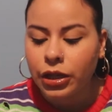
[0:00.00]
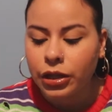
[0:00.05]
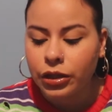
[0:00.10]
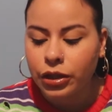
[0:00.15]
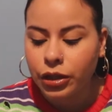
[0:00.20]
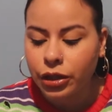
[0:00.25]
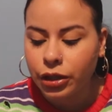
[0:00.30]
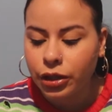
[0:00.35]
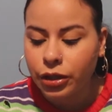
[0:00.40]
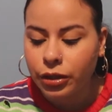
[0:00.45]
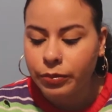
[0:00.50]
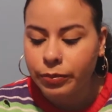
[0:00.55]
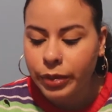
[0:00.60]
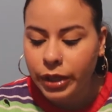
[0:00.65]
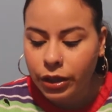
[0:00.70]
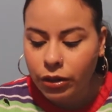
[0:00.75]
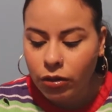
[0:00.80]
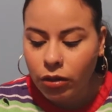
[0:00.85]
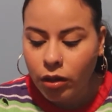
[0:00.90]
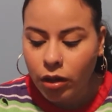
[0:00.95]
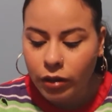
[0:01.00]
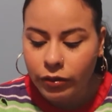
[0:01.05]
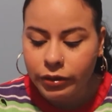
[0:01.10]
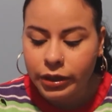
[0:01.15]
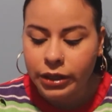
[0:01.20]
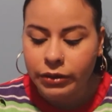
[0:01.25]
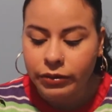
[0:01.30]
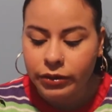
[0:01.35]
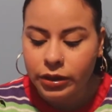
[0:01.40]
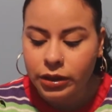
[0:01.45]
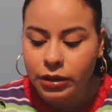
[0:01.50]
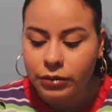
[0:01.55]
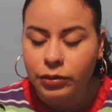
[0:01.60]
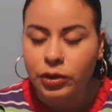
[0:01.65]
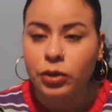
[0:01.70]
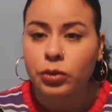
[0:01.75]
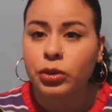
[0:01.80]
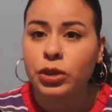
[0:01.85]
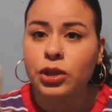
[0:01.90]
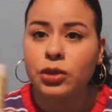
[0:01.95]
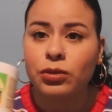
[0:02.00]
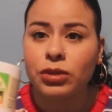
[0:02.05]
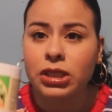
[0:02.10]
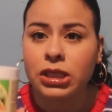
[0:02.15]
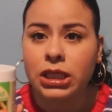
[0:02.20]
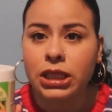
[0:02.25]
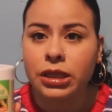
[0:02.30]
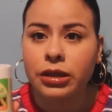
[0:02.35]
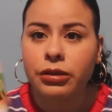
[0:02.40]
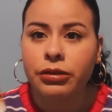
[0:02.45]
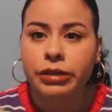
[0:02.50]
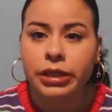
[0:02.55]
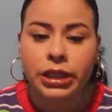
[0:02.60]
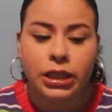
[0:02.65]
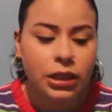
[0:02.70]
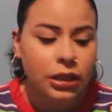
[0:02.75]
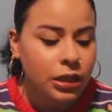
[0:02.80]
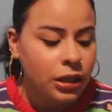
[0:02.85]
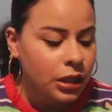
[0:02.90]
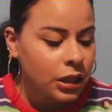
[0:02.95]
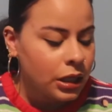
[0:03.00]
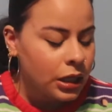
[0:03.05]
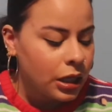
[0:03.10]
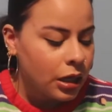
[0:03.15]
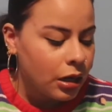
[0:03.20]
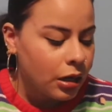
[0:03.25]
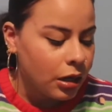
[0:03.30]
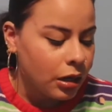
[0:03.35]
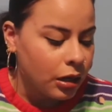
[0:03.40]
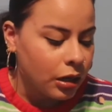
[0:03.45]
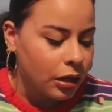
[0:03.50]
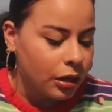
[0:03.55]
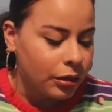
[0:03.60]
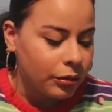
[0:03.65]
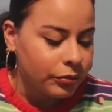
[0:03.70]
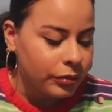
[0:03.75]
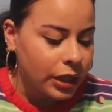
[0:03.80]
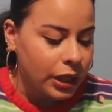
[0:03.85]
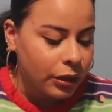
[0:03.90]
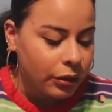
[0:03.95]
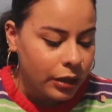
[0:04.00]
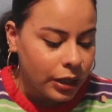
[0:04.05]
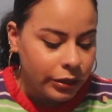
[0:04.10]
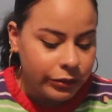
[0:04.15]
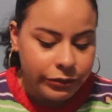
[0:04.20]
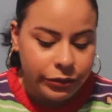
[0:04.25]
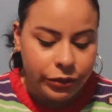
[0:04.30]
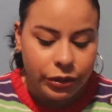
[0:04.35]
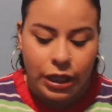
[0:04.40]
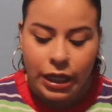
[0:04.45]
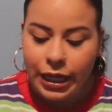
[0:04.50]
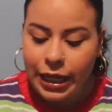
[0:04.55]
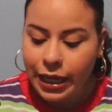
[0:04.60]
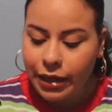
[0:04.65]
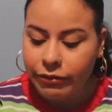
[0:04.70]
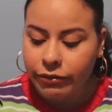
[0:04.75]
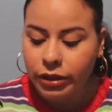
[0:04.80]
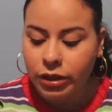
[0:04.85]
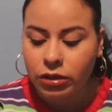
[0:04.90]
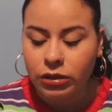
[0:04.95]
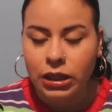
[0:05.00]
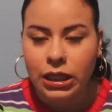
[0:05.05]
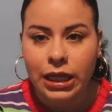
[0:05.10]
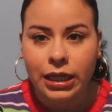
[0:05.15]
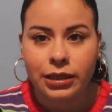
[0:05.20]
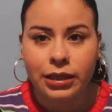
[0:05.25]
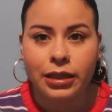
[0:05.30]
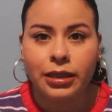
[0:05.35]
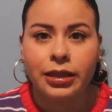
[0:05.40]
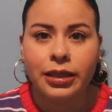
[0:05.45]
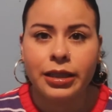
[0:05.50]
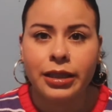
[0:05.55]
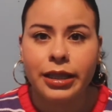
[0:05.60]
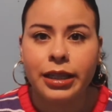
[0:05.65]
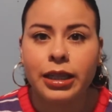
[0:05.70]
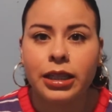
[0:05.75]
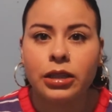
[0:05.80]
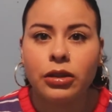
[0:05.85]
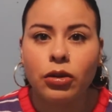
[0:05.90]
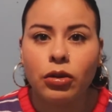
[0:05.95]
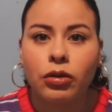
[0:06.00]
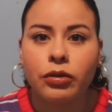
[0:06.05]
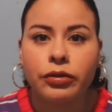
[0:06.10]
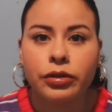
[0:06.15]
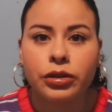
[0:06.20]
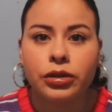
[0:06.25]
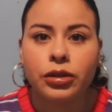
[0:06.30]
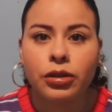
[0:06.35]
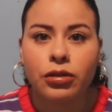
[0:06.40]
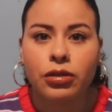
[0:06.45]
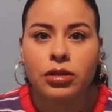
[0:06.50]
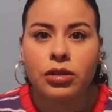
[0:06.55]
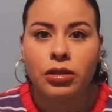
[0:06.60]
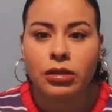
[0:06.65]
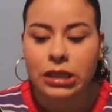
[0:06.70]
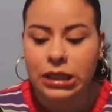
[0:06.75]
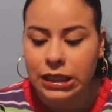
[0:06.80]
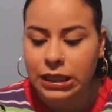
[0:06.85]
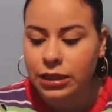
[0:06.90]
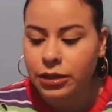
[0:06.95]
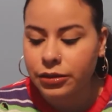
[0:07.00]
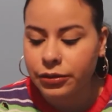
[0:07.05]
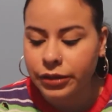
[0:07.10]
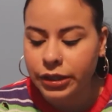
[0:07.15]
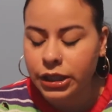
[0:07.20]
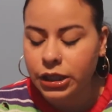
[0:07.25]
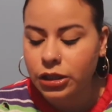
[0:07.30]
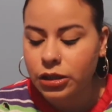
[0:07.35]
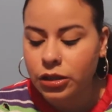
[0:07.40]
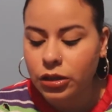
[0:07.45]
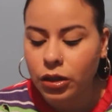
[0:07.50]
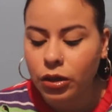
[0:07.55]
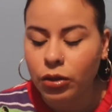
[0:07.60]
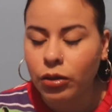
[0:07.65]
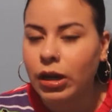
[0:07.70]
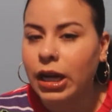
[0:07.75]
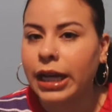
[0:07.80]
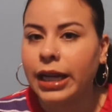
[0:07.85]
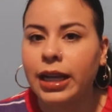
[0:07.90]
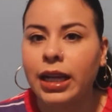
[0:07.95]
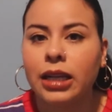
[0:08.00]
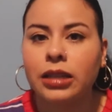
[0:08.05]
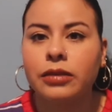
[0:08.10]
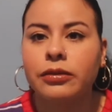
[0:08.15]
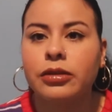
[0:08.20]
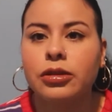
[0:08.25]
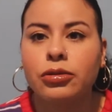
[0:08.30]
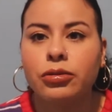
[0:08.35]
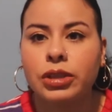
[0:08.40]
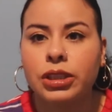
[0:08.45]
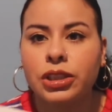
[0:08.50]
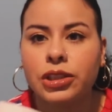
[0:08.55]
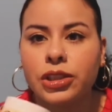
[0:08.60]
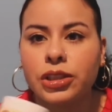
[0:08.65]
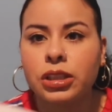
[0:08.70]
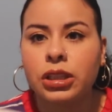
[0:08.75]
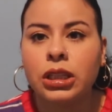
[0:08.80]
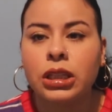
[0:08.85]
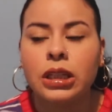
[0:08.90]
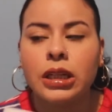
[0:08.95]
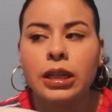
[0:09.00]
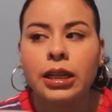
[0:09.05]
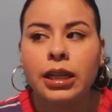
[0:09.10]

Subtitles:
you're better off giving them the ones with D3. However, I have read online that they can overdose on D3, so I kind of switch,